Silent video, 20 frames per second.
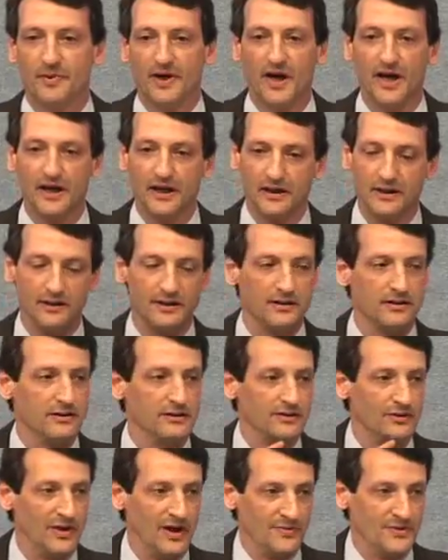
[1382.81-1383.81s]
by
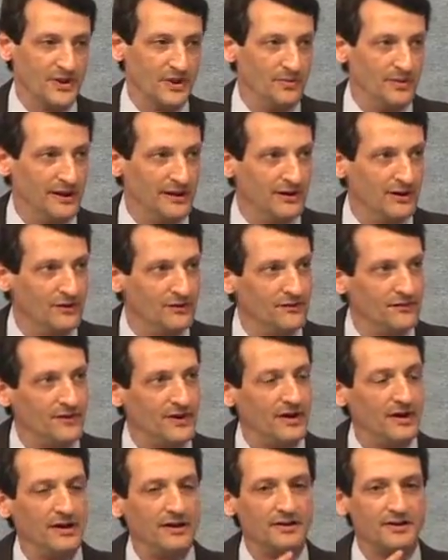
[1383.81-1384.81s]
New Hampshire Community Loan
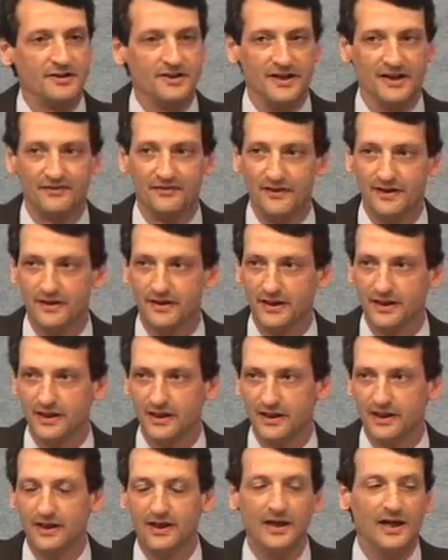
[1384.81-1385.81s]
Fund,
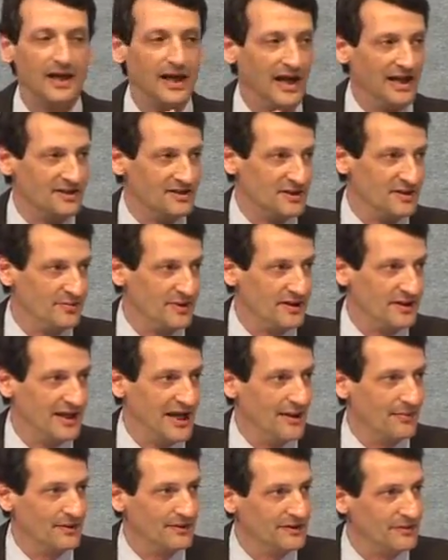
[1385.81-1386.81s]
CFED, NCB
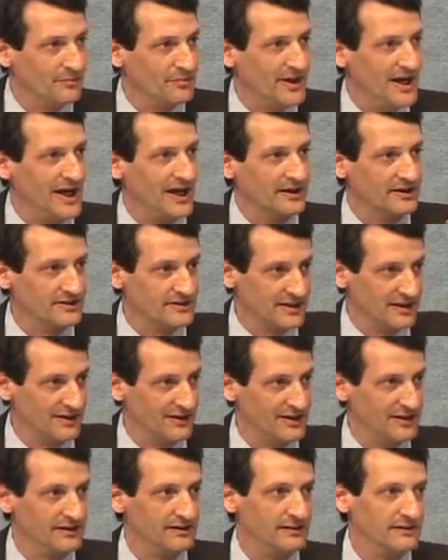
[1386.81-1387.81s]
Capital Impact,
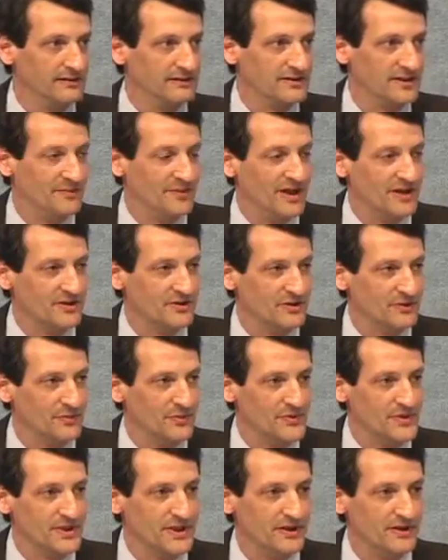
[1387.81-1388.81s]
Terry Simonette's group
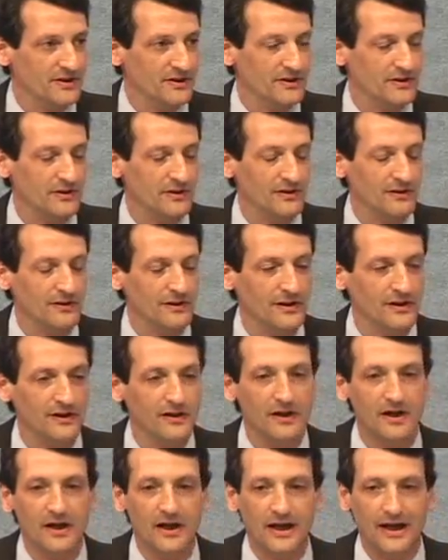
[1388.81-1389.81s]
was here earlier,
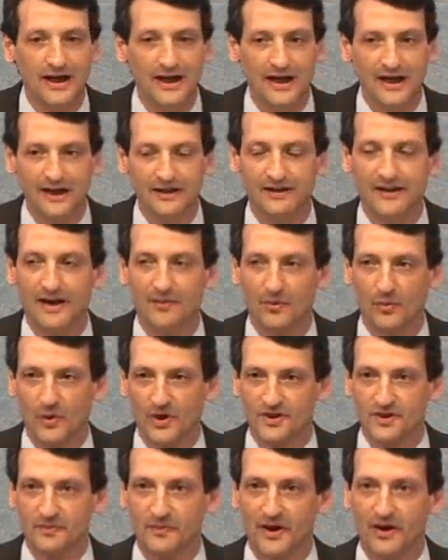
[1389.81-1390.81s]
and
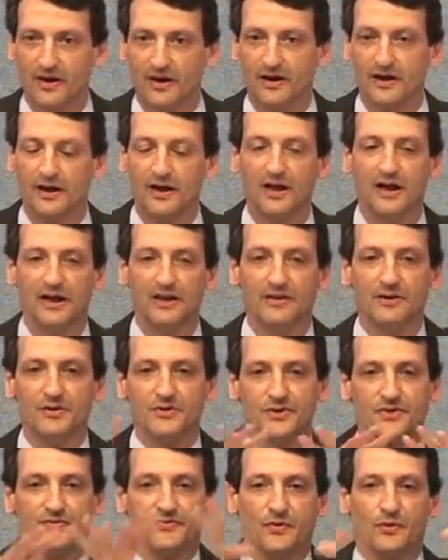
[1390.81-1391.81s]
NeighborWorks America. And
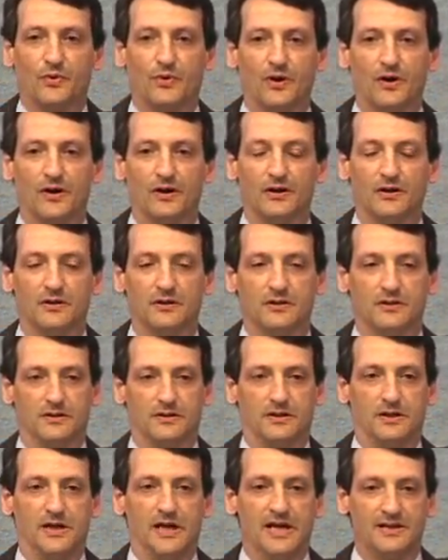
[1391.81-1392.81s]
those 4
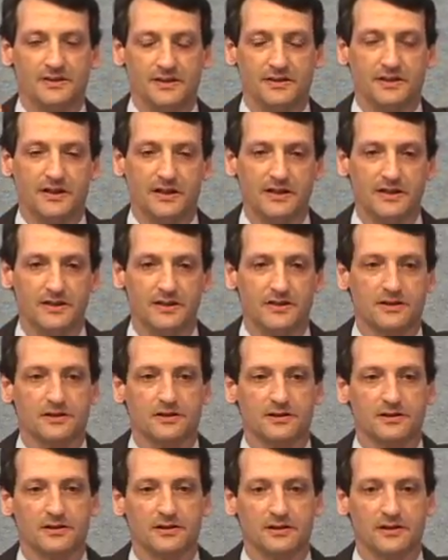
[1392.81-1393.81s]
entities
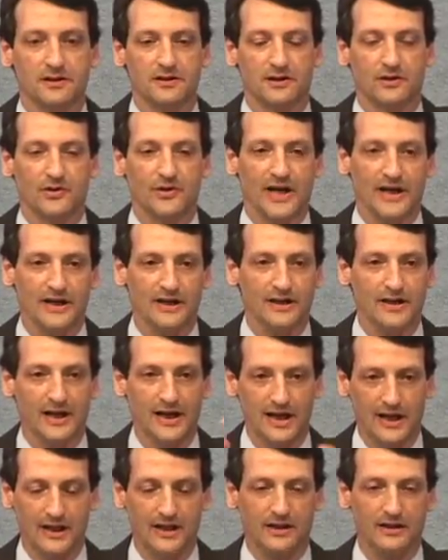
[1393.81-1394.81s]
created
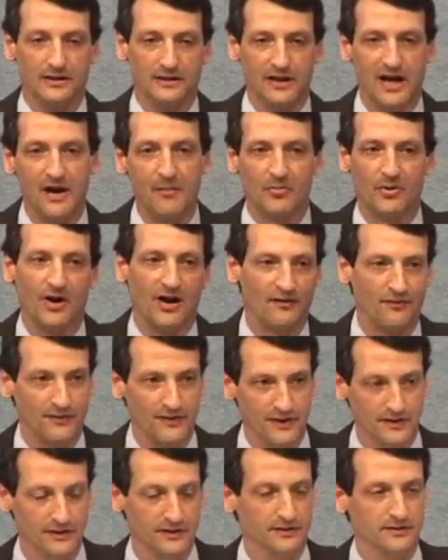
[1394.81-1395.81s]
a
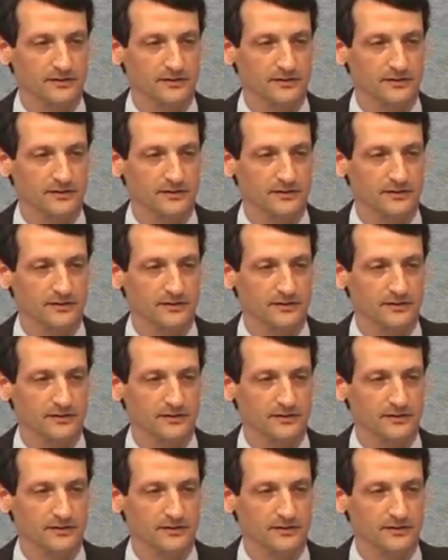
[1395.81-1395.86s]
nonprofit